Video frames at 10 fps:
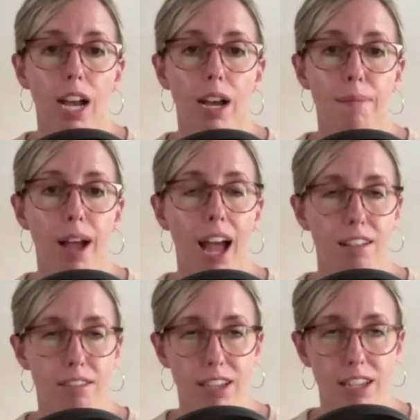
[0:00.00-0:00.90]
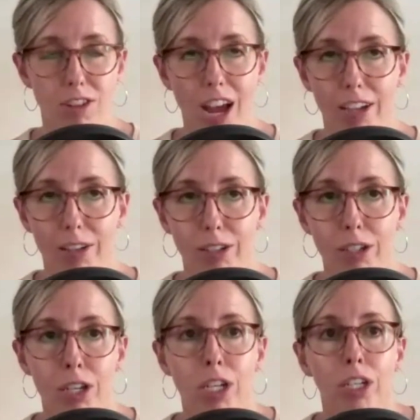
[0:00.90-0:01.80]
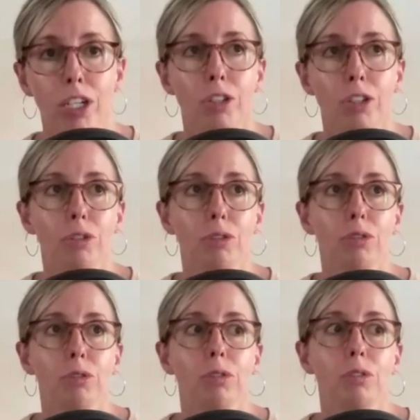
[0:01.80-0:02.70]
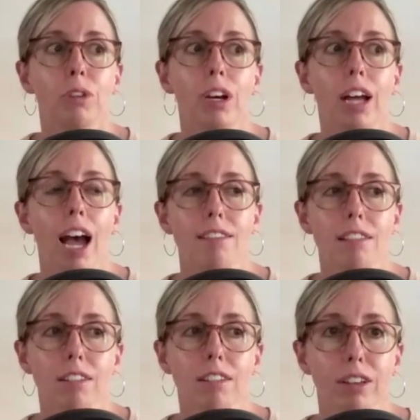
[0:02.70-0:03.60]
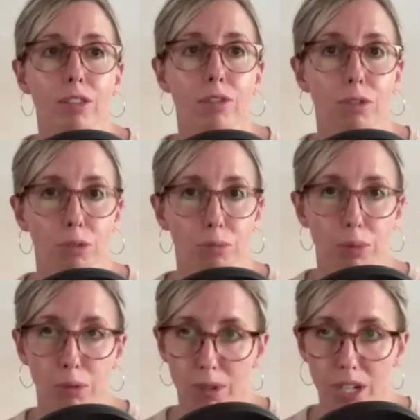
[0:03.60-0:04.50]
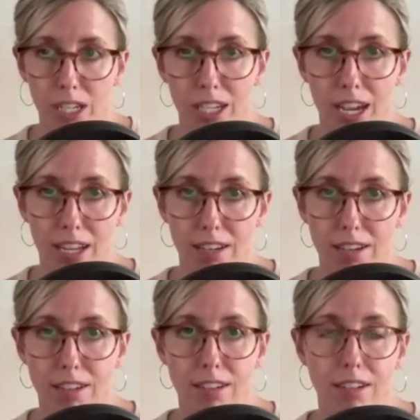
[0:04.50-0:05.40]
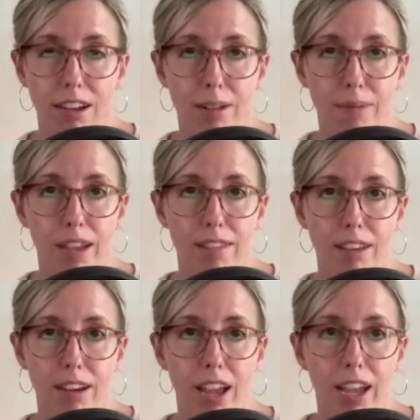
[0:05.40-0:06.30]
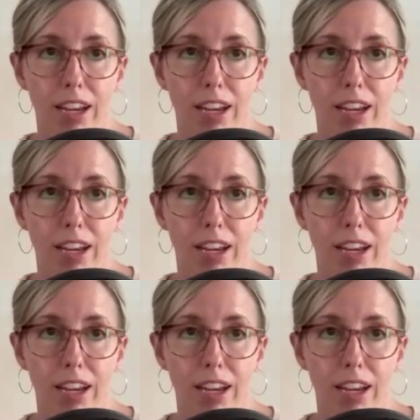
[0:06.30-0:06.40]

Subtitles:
has a child who hasn't gone through puberty yet, hasn't